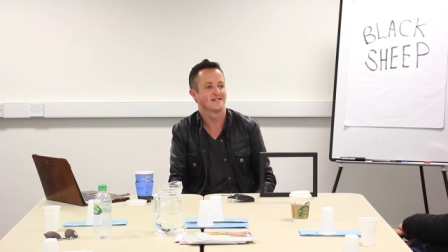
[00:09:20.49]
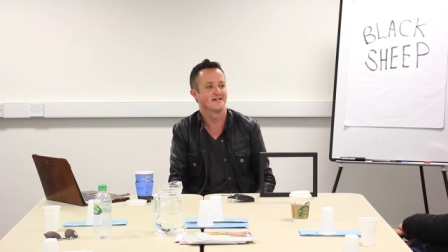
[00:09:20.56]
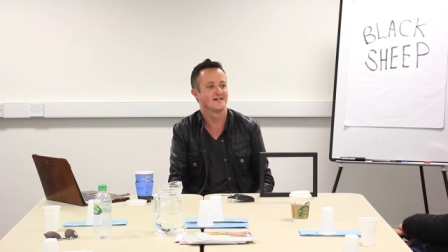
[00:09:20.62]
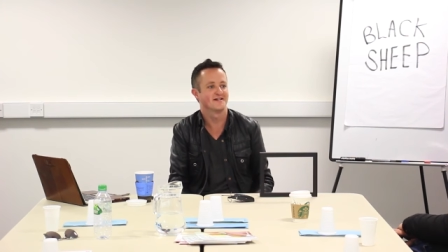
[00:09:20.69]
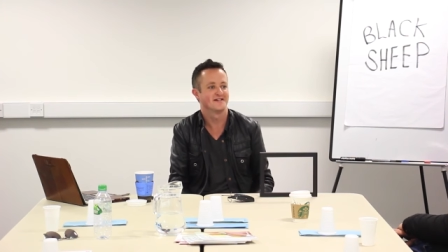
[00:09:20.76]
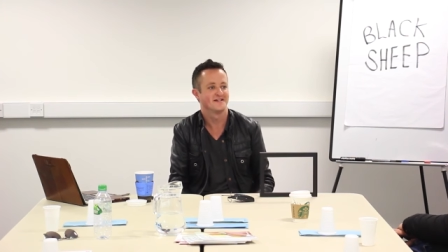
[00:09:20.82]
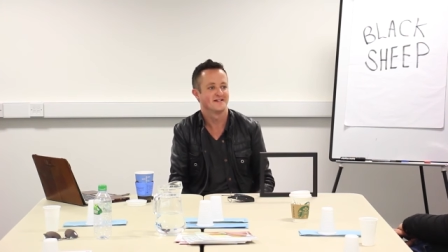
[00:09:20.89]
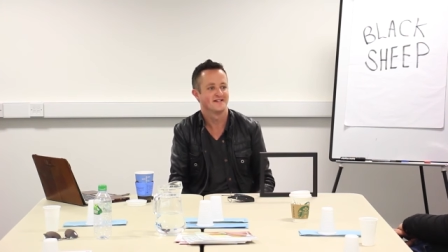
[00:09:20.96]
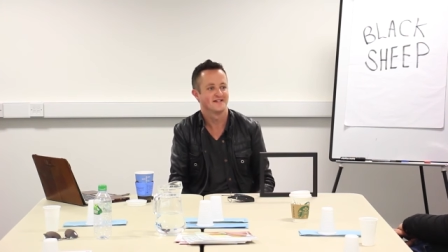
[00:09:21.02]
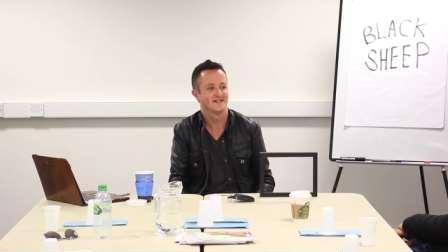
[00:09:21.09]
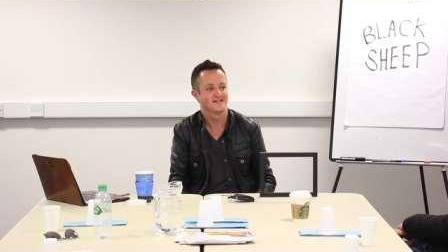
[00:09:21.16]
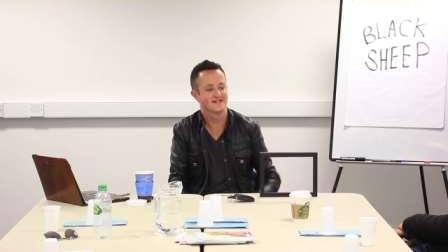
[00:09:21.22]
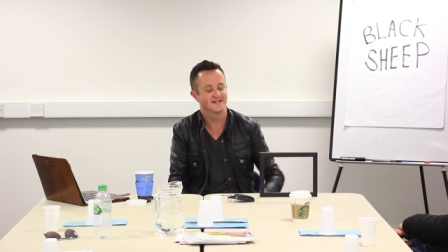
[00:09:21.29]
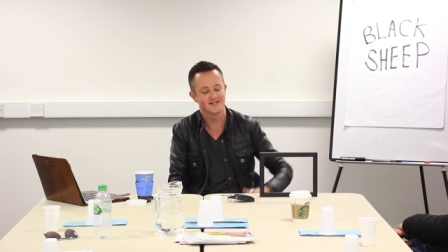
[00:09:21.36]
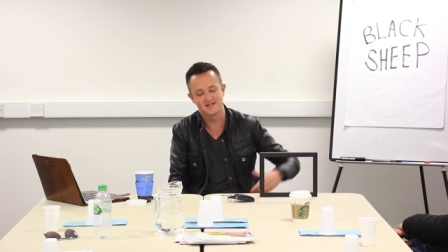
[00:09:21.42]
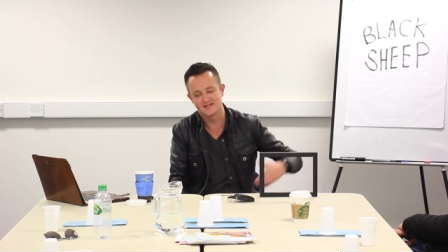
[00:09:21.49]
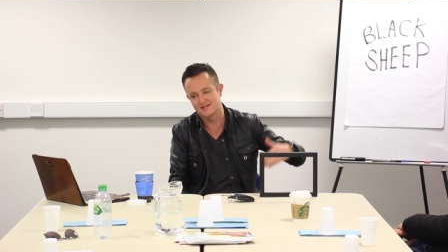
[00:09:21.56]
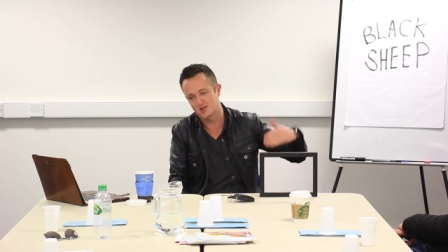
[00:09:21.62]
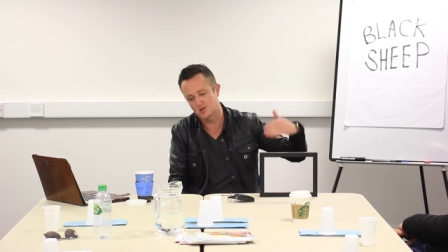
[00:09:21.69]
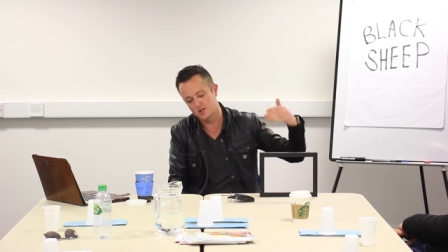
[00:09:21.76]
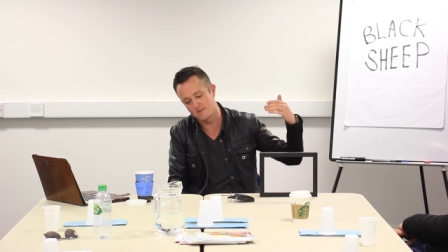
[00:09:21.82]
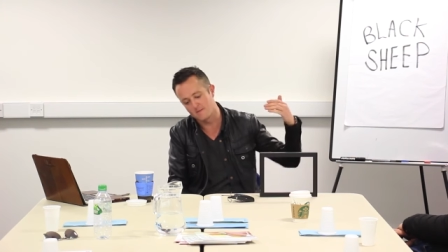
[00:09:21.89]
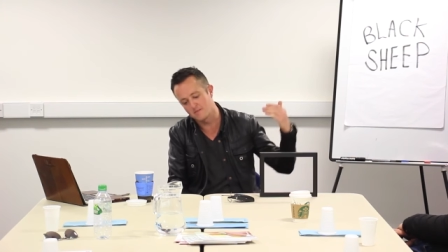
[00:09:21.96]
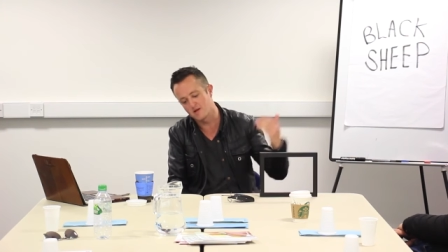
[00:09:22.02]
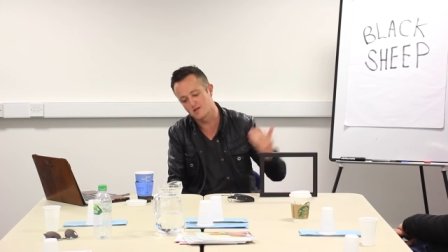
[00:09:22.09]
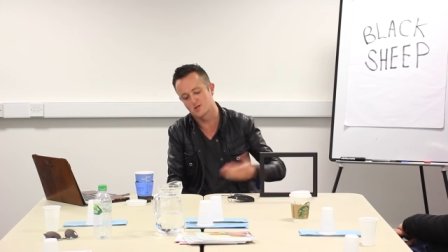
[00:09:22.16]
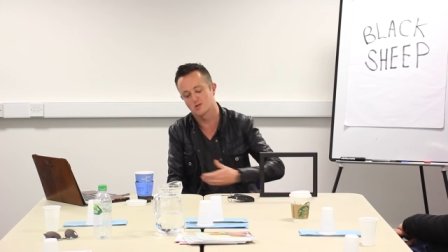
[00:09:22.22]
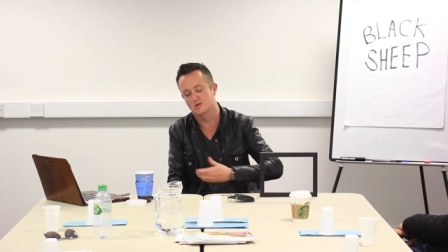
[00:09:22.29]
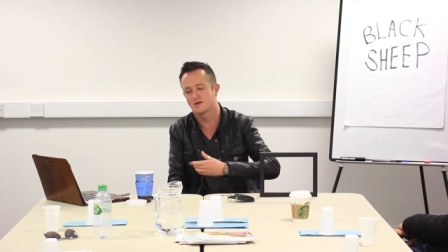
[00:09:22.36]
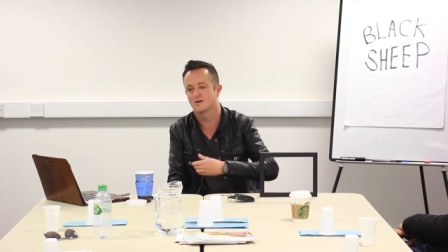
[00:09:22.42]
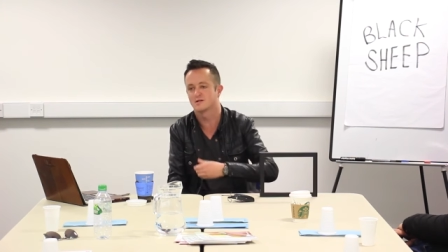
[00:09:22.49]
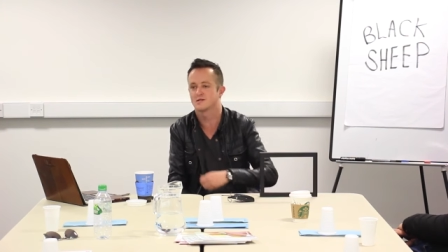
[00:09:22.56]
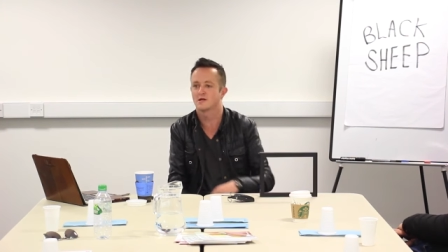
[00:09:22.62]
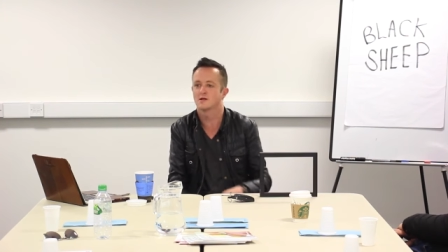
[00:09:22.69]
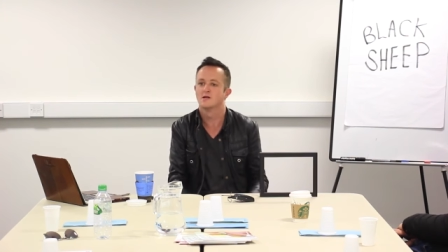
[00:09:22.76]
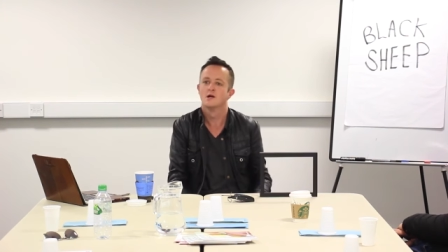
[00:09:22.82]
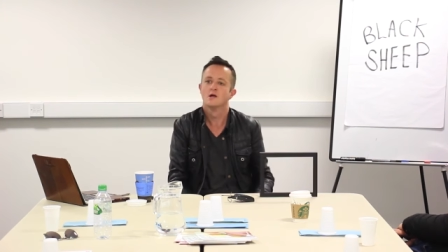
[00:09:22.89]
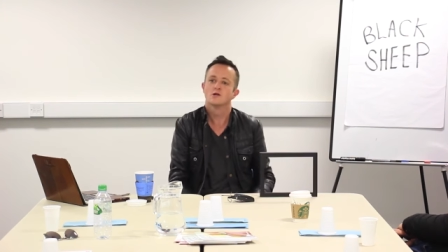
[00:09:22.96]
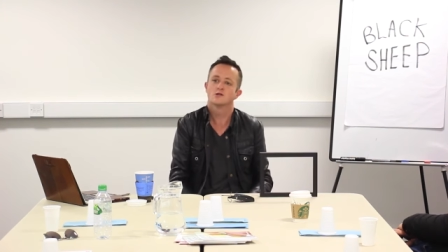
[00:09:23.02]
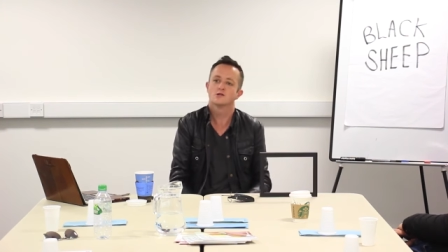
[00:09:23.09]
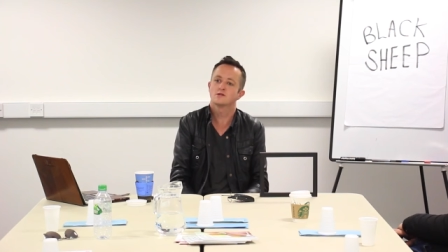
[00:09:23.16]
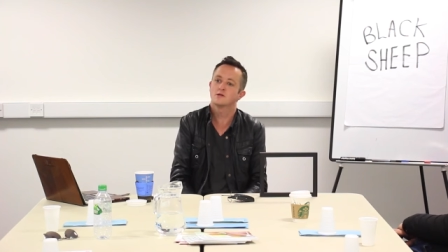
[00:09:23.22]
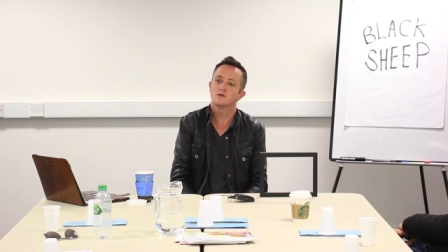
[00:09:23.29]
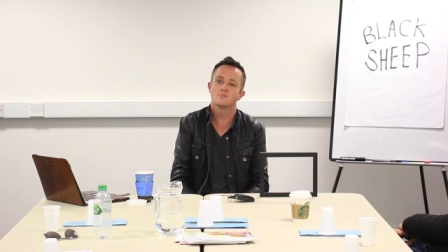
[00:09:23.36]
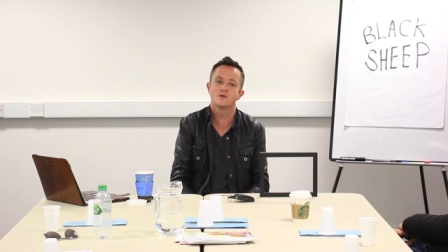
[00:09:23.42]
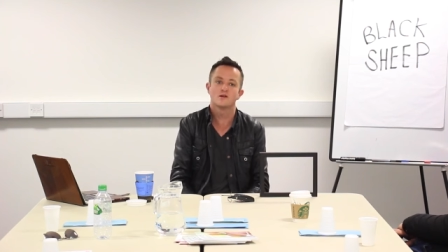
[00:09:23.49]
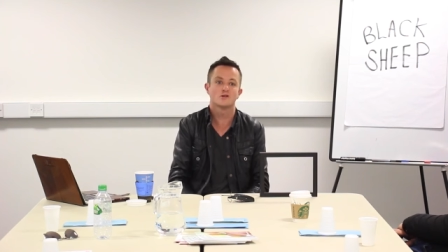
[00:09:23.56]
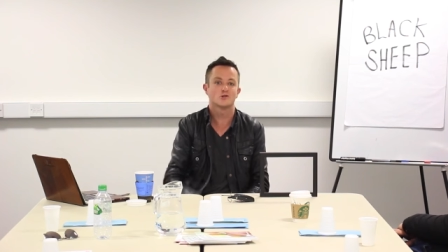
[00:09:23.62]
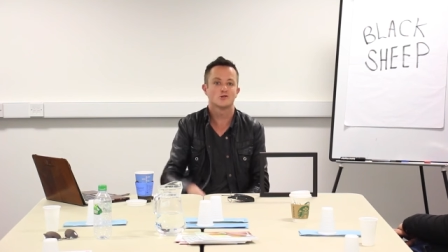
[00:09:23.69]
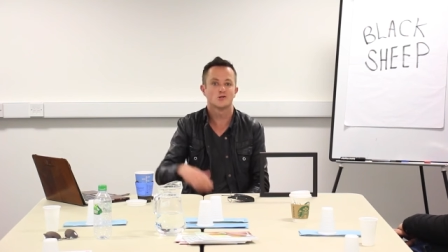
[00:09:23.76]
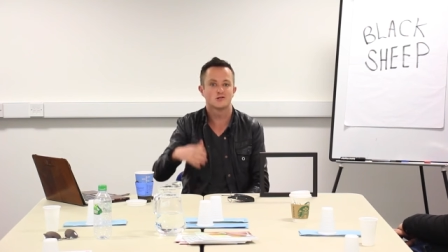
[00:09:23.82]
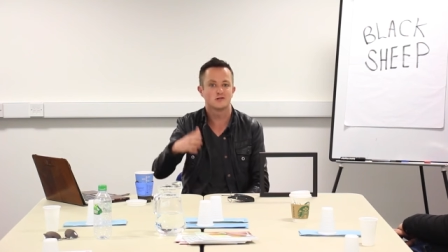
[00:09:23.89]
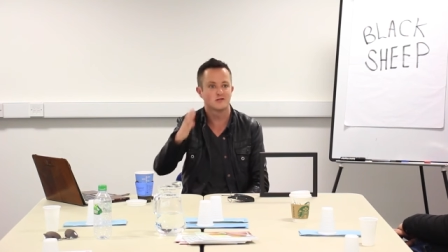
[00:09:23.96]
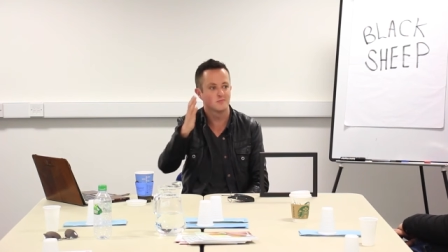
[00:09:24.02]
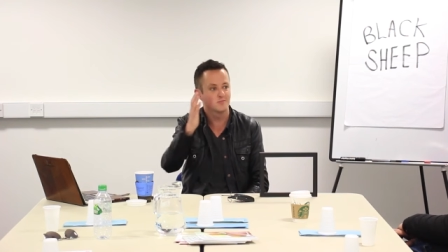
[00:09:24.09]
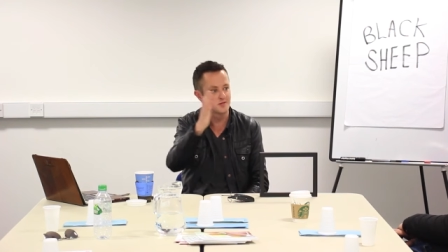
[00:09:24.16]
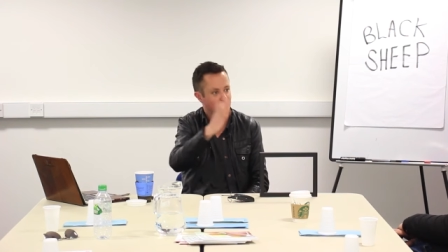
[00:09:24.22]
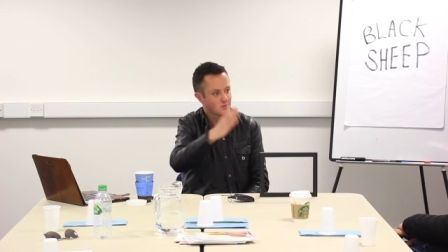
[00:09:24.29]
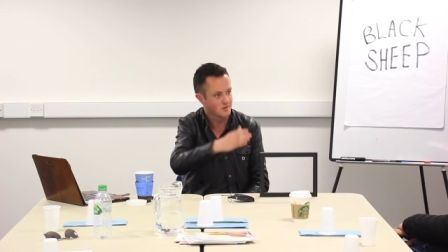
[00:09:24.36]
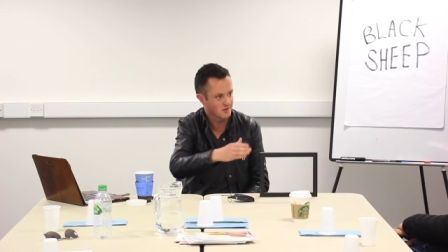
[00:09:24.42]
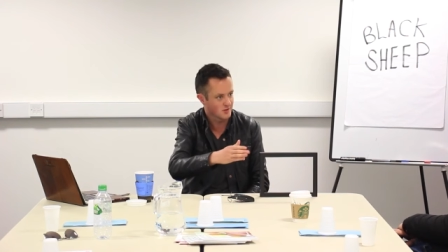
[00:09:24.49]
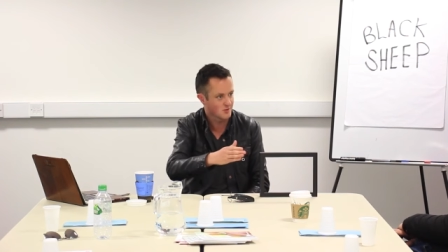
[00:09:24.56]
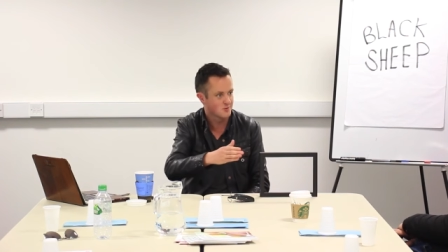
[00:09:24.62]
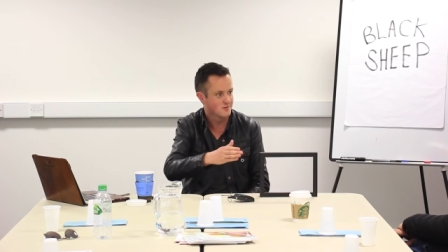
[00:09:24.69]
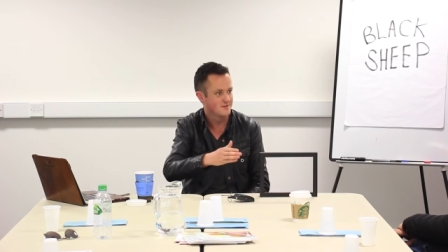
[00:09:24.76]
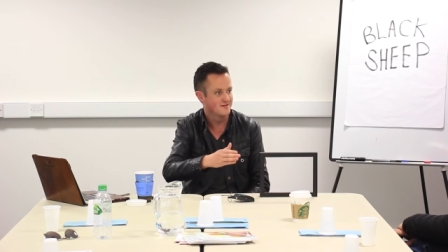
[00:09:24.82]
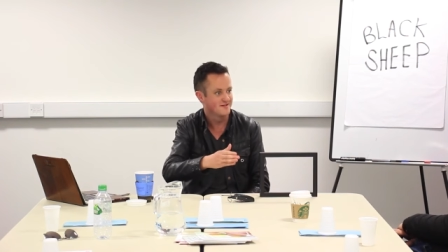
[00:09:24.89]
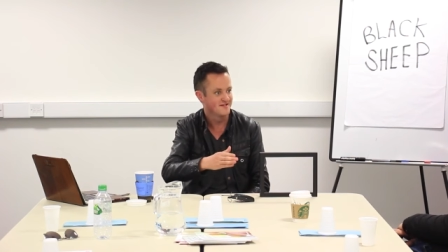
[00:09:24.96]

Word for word: Yeah, she's such a bitch. And I say, she's not a bitch. She's just a bitch with you.